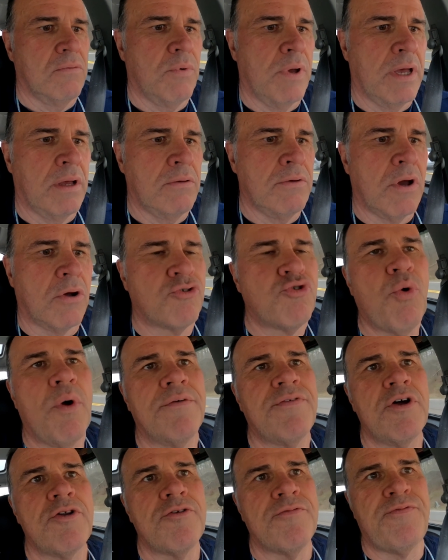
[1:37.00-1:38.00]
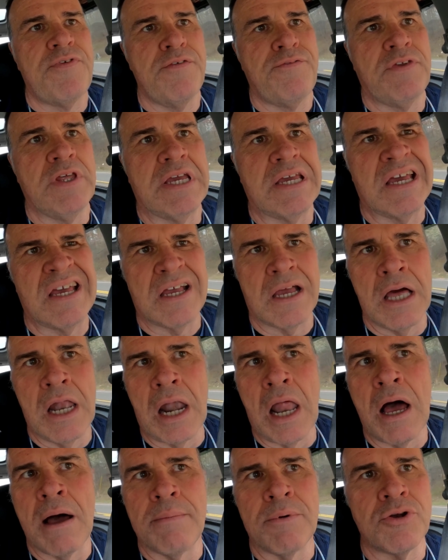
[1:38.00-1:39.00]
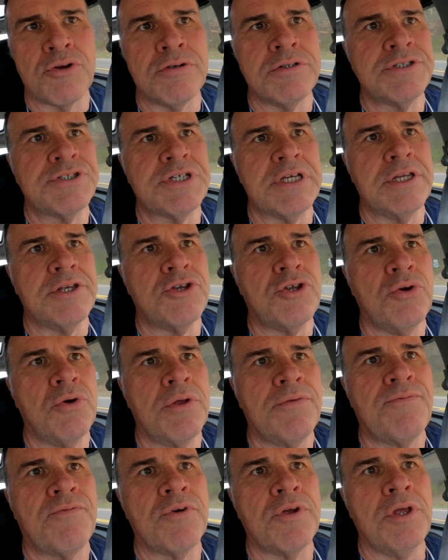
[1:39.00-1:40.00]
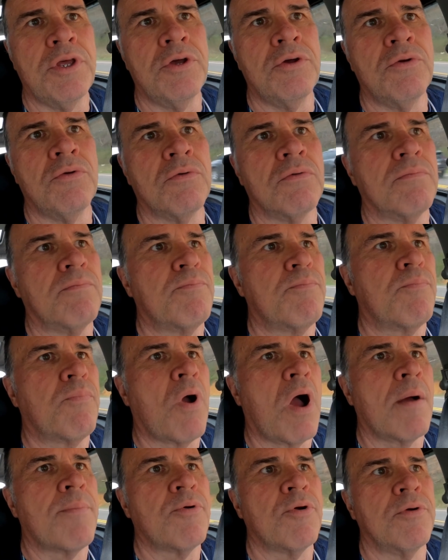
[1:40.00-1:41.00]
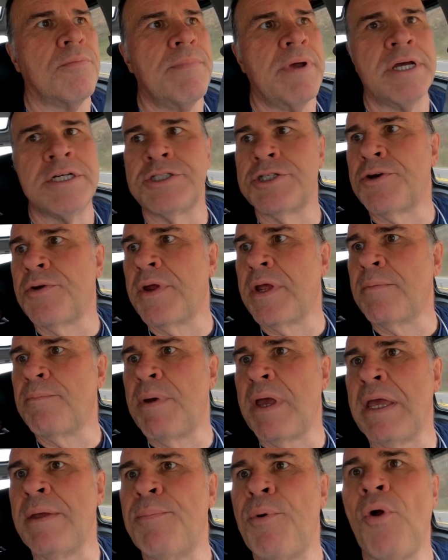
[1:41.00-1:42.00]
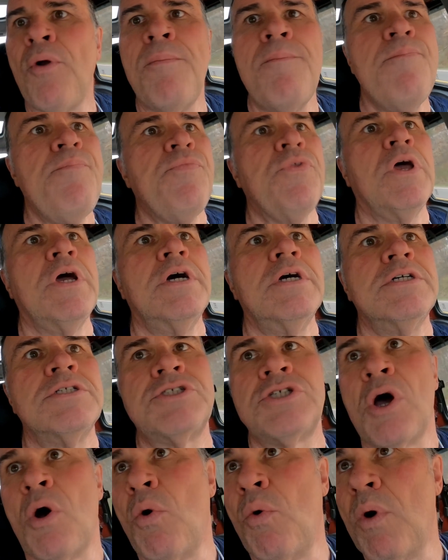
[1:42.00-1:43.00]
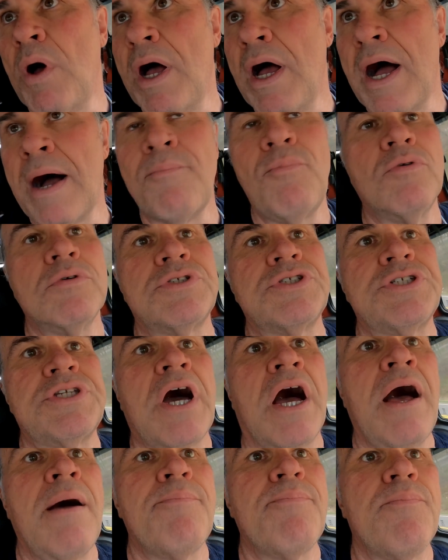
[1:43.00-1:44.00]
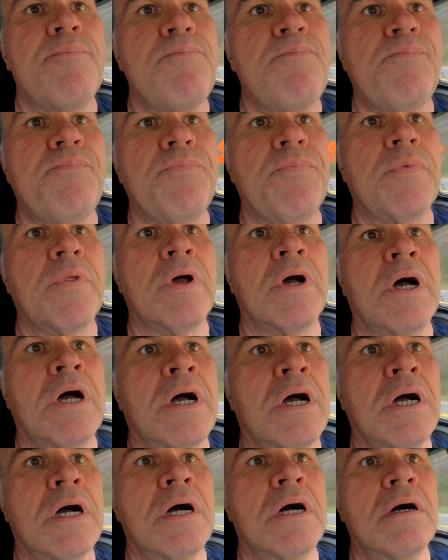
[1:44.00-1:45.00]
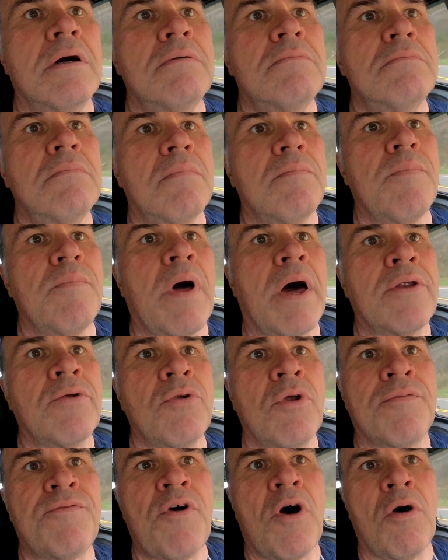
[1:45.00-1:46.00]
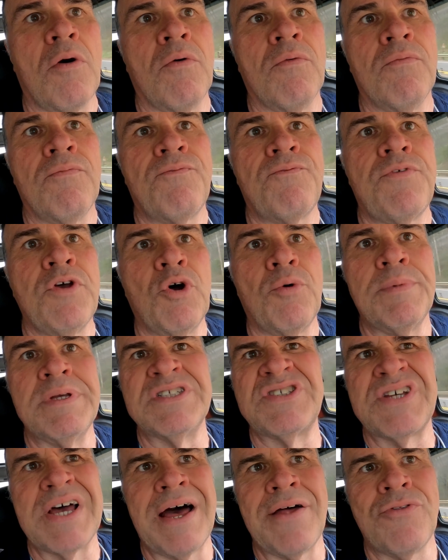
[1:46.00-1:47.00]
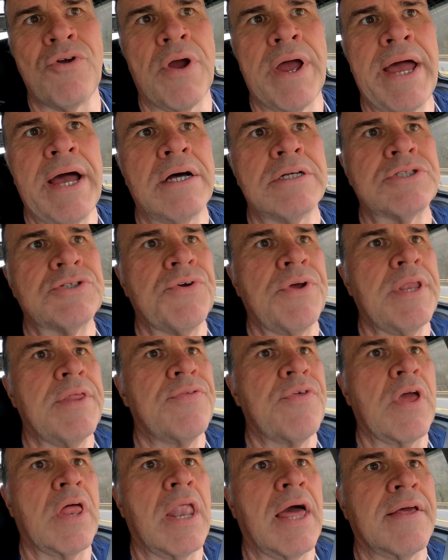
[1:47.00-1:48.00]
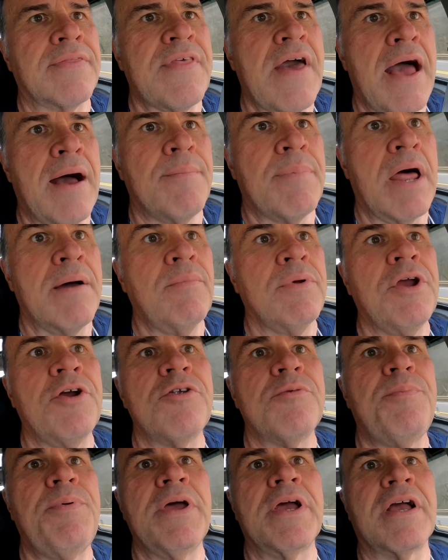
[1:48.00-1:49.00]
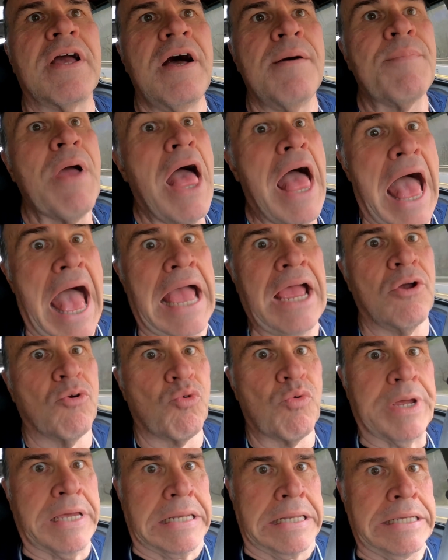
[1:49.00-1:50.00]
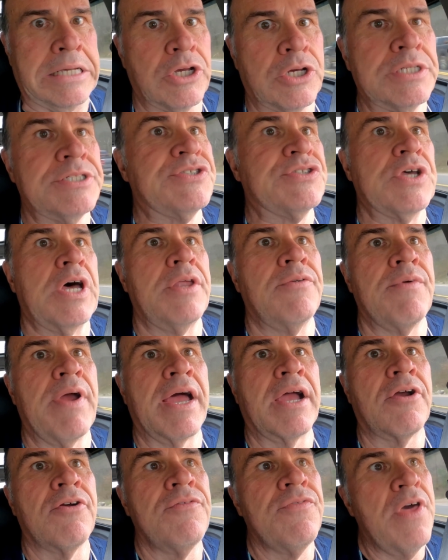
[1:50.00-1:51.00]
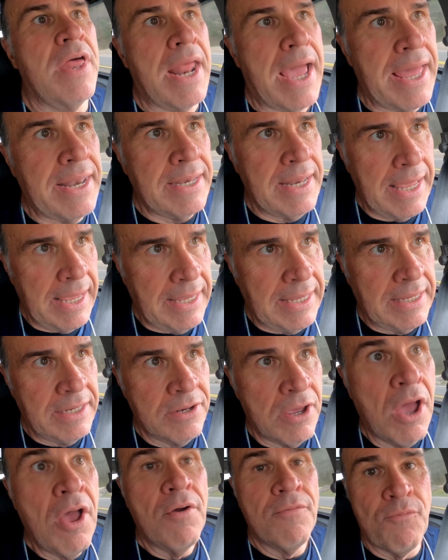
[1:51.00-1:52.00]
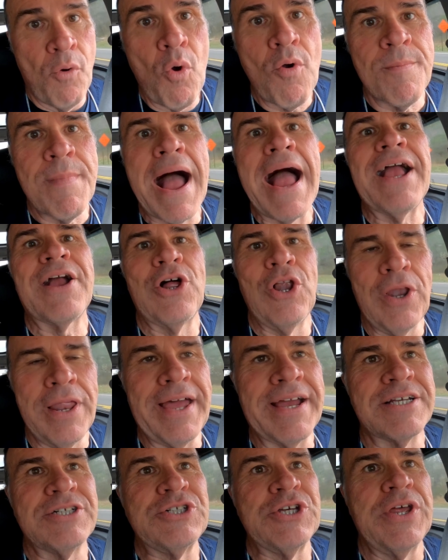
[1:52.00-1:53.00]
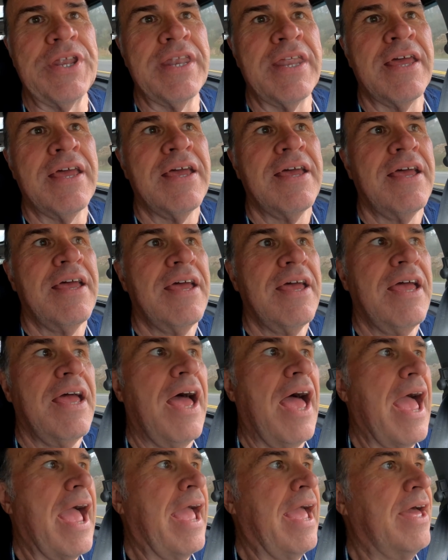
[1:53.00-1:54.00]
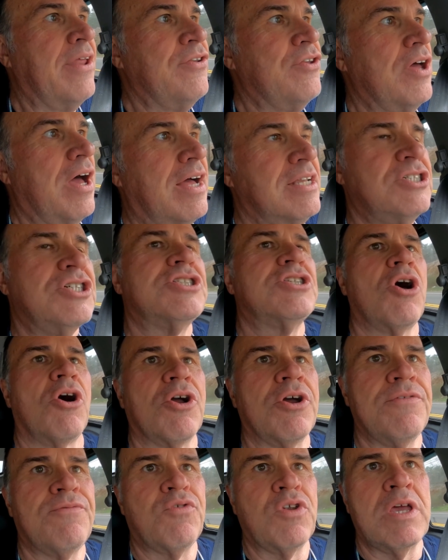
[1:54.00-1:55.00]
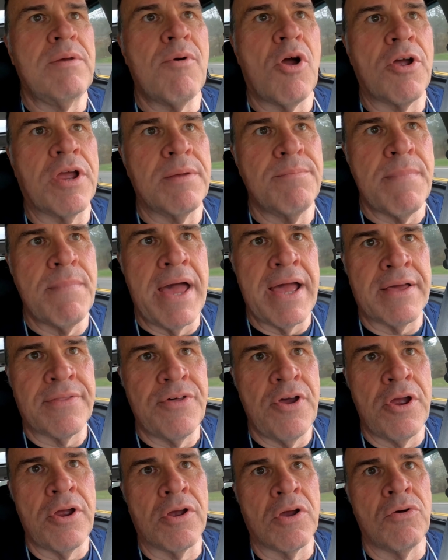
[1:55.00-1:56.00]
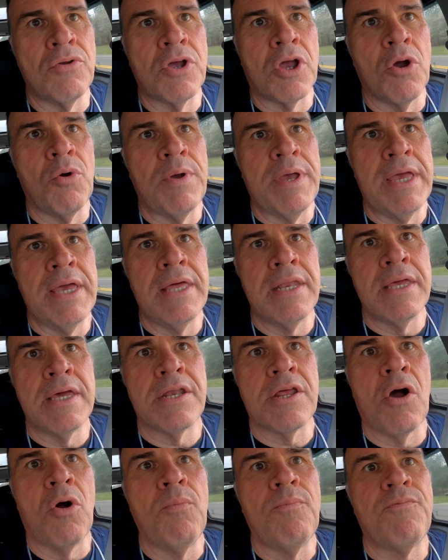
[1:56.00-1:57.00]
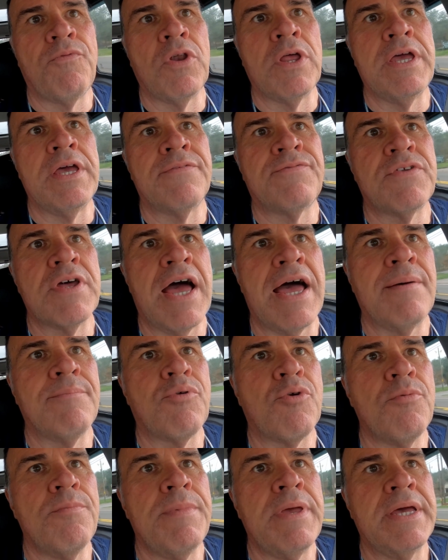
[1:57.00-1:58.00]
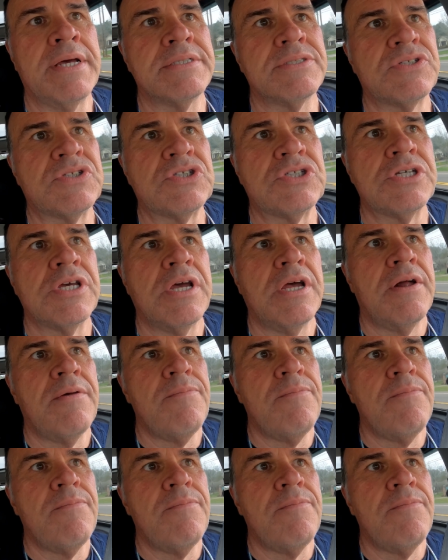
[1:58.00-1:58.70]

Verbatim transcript: Well, no, 1,250 kilometers into it for you proper measuring people. So uh, I'm gonna stop. Uh, I don't know if I'll film inside their house or anything like that, but I'm here to pick up a really good sun record that I need for my collection and uh, just saw a good flea market back there going to go hit it hopefully if time permits